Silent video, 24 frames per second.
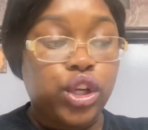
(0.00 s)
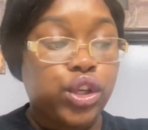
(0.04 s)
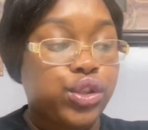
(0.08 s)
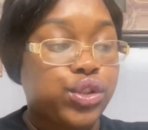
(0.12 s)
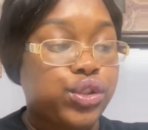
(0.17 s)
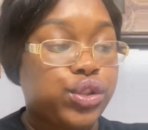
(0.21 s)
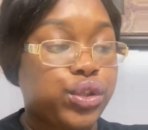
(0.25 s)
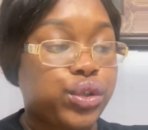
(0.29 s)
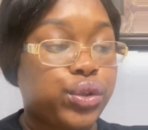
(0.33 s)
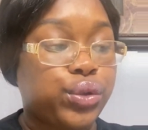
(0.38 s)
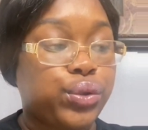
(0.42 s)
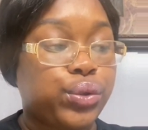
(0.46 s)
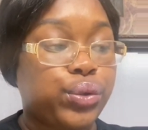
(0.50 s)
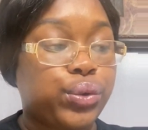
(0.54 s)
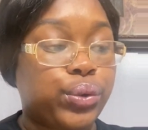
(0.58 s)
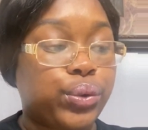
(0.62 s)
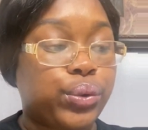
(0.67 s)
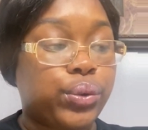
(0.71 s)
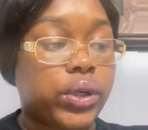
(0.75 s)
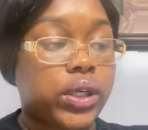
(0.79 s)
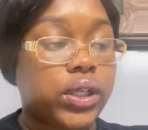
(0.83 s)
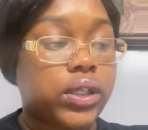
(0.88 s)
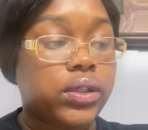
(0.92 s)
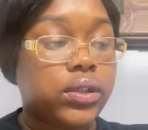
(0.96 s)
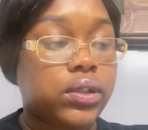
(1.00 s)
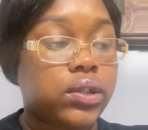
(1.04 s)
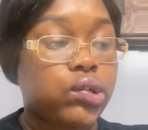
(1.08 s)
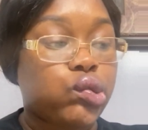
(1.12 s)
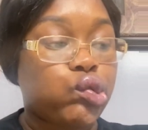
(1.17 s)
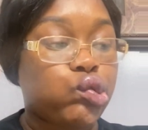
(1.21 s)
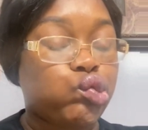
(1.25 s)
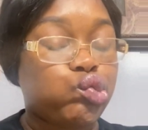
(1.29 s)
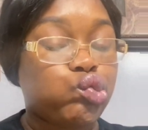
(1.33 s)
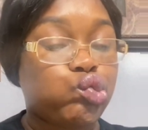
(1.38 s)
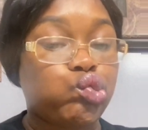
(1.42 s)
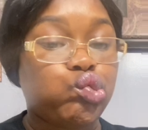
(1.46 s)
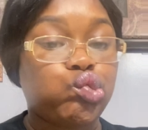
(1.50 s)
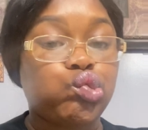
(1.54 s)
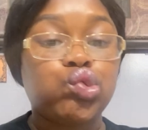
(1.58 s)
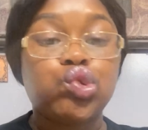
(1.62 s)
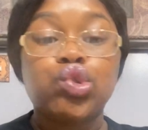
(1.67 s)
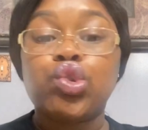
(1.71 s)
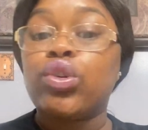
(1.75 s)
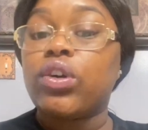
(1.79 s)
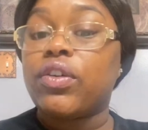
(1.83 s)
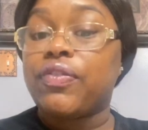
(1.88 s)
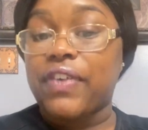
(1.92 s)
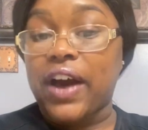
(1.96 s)
to
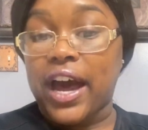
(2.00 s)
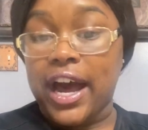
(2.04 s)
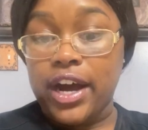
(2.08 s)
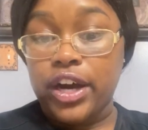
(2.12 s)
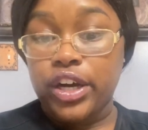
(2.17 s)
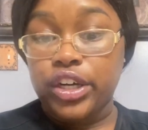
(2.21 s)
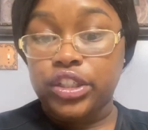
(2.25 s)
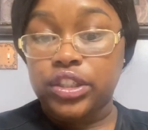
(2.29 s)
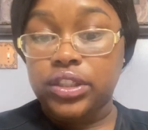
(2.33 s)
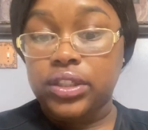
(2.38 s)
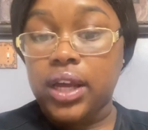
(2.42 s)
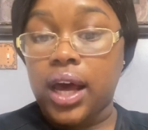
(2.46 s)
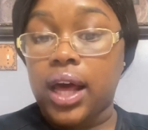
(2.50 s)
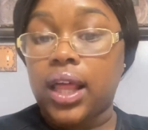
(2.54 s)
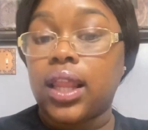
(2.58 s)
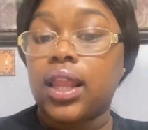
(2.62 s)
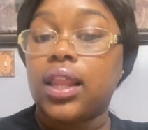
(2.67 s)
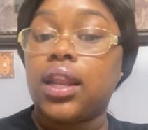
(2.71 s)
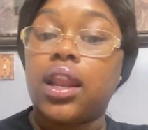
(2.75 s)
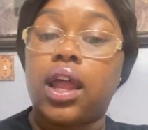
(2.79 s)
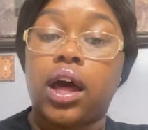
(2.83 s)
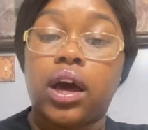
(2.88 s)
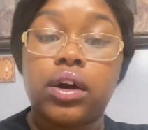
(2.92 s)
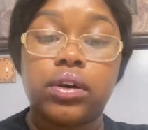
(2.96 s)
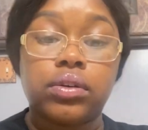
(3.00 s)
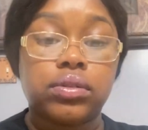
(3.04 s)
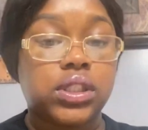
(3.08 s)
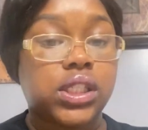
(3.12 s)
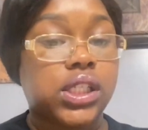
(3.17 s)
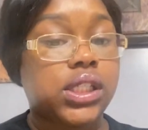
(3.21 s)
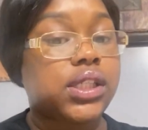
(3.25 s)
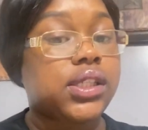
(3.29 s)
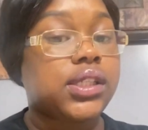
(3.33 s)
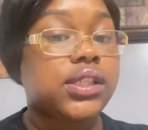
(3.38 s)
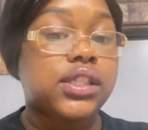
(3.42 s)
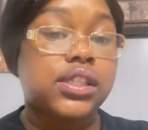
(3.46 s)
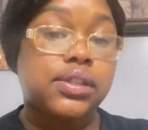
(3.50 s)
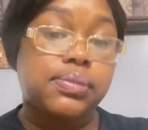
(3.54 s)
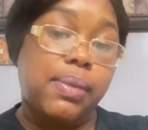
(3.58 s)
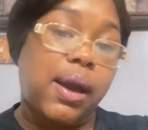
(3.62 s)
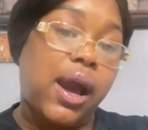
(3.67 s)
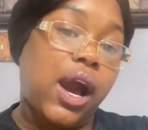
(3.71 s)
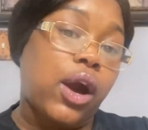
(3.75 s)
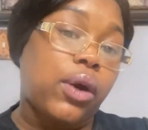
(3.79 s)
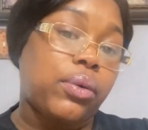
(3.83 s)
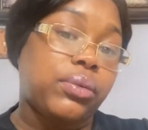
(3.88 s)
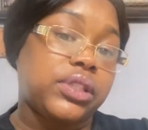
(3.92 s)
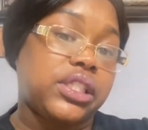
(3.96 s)
do a $500 loan, just a
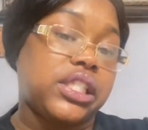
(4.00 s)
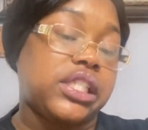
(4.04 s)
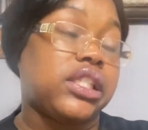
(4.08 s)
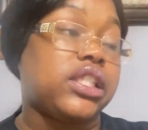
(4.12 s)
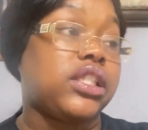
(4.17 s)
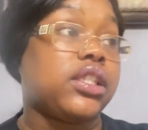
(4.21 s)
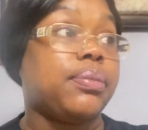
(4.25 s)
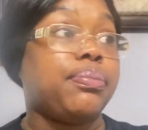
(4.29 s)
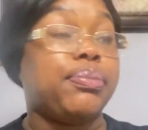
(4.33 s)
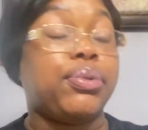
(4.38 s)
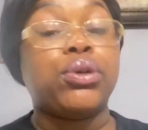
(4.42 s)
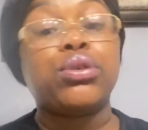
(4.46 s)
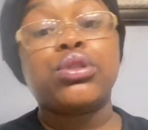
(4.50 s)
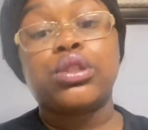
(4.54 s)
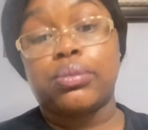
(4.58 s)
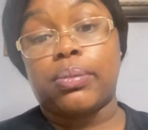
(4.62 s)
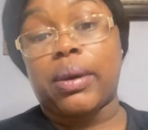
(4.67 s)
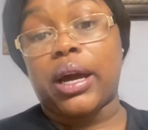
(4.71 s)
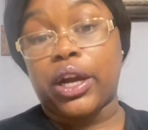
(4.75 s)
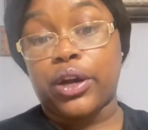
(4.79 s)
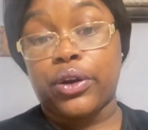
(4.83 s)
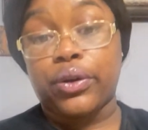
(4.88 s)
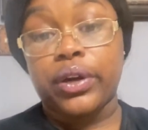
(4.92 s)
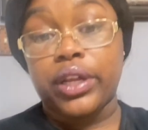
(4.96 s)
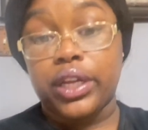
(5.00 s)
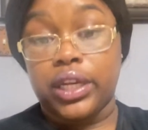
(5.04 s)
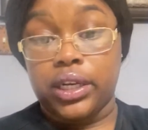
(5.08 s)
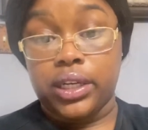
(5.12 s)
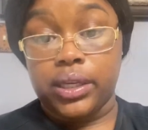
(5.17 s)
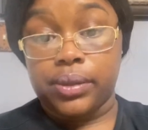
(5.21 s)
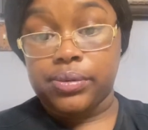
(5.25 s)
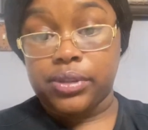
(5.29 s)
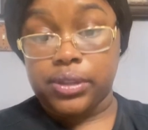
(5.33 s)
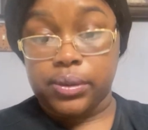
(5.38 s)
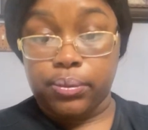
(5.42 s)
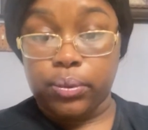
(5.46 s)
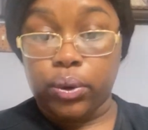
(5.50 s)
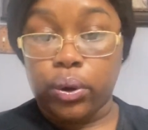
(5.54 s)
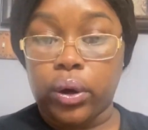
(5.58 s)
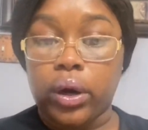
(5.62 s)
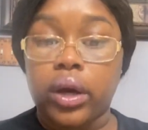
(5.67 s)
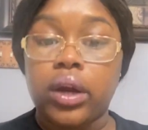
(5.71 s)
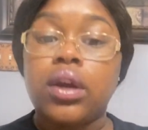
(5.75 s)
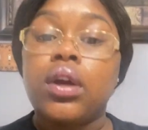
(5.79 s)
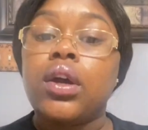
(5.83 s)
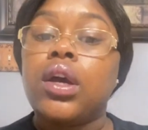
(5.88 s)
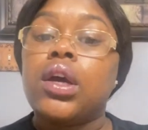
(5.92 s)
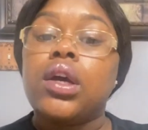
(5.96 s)
small one, just to boost my credit up some more,
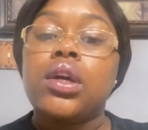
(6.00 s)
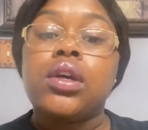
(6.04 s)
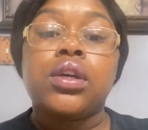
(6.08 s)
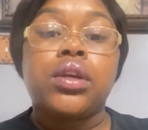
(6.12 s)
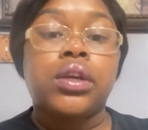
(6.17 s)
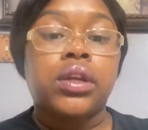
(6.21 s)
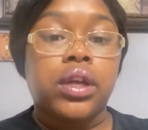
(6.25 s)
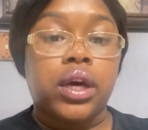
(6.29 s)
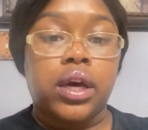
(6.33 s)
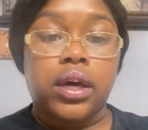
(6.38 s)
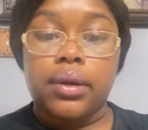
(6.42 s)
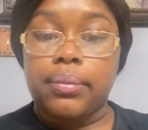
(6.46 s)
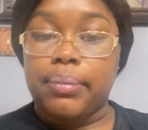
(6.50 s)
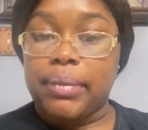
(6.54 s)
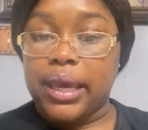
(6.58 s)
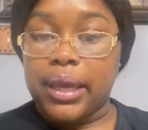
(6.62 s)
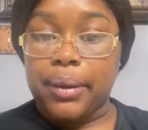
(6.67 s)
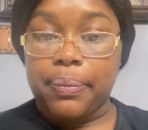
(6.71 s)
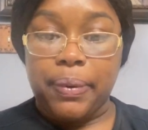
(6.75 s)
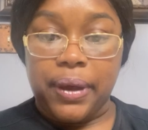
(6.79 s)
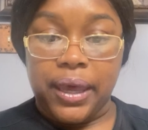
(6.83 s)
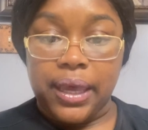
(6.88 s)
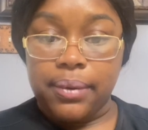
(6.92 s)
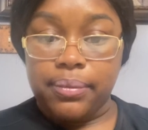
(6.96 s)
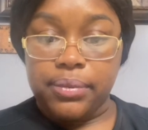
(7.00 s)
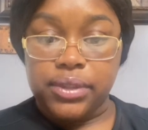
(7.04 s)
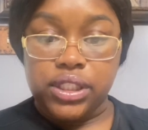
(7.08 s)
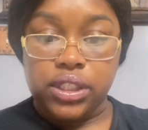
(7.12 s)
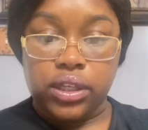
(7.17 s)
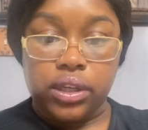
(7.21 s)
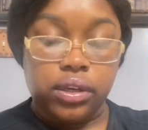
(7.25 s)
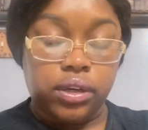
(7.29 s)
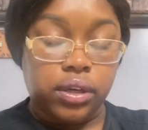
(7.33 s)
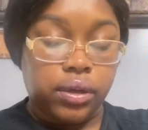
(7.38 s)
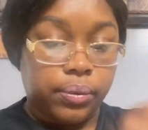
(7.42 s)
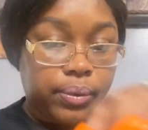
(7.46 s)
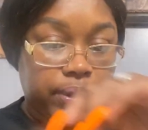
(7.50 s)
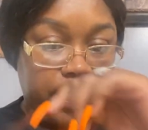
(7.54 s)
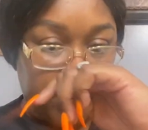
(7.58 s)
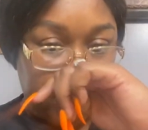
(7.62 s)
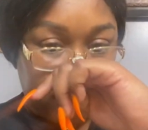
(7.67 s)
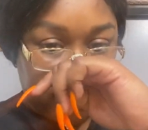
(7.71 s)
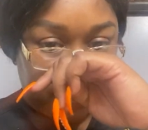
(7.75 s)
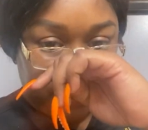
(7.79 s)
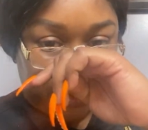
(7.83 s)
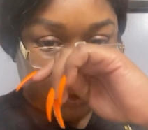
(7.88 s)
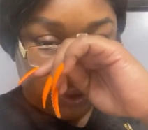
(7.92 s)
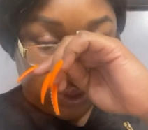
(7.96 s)
to make payments on it or
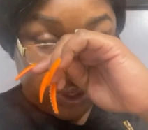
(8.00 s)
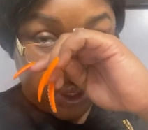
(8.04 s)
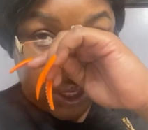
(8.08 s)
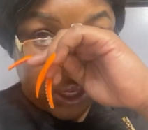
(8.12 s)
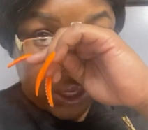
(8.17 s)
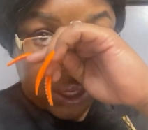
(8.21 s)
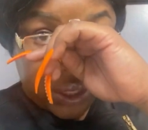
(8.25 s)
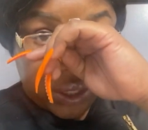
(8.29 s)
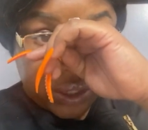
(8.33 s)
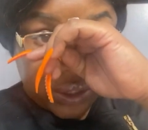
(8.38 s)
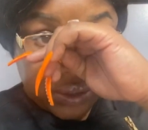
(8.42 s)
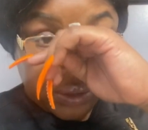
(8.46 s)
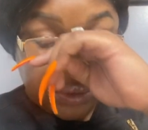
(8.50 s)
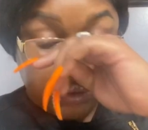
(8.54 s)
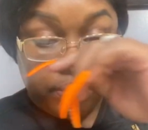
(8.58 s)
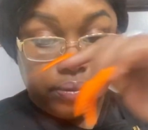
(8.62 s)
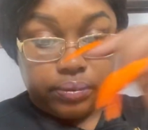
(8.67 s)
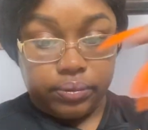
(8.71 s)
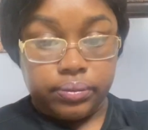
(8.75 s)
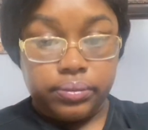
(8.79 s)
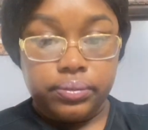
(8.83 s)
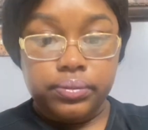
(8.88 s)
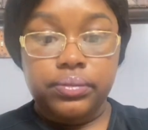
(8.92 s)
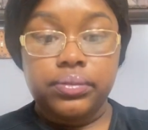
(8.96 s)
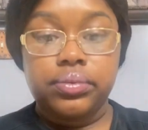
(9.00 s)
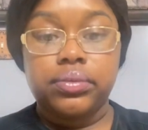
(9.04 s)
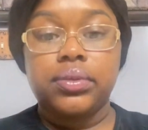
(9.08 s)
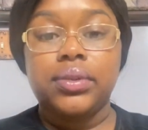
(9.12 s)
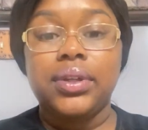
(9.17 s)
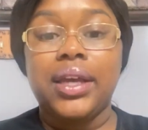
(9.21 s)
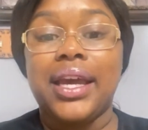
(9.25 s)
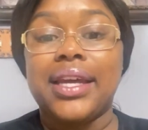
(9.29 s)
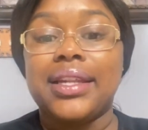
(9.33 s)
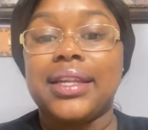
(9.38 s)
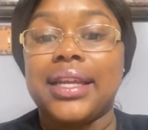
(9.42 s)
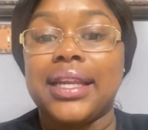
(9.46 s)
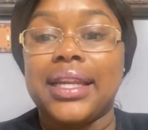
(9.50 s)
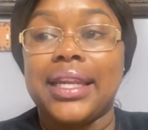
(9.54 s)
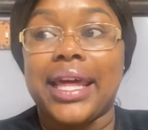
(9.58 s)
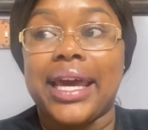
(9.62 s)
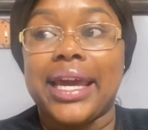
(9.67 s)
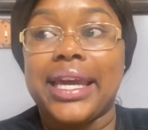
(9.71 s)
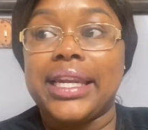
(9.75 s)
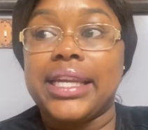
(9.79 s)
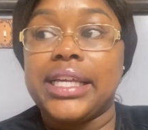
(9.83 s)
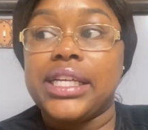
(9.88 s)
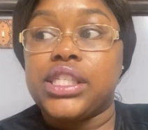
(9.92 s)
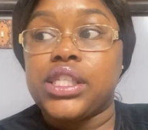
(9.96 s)
whatever. And the
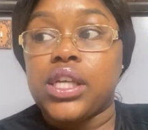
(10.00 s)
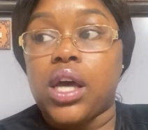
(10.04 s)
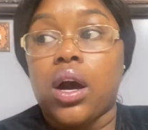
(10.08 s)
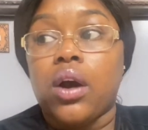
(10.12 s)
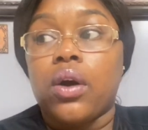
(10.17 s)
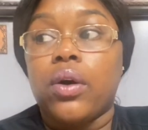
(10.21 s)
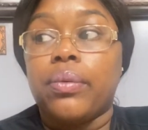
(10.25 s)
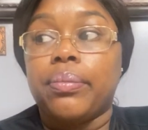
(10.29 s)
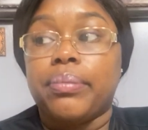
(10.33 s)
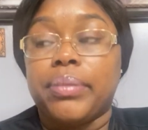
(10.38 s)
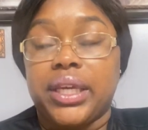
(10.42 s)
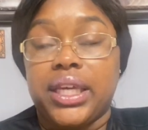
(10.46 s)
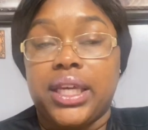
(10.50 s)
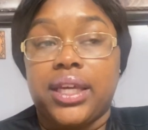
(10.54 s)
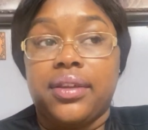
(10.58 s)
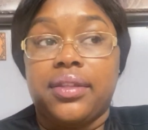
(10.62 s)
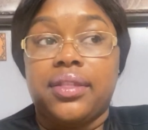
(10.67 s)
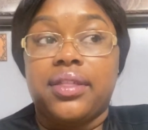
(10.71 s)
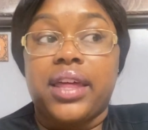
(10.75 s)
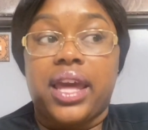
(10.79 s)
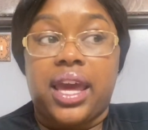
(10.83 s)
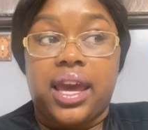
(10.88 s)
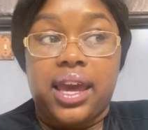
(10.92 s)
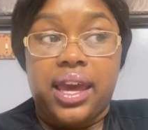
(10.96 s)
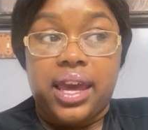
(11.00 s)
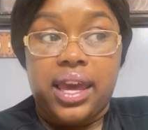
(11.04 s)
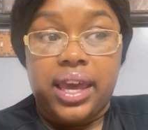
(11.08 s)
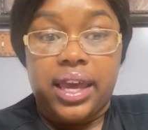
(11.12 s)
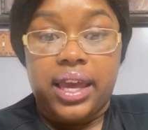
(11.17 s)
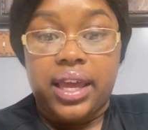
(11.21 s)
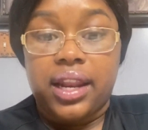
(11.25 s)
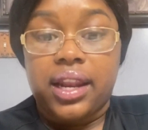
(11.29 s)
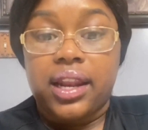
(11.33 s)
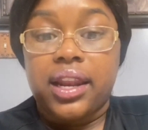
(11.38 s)
lady told me that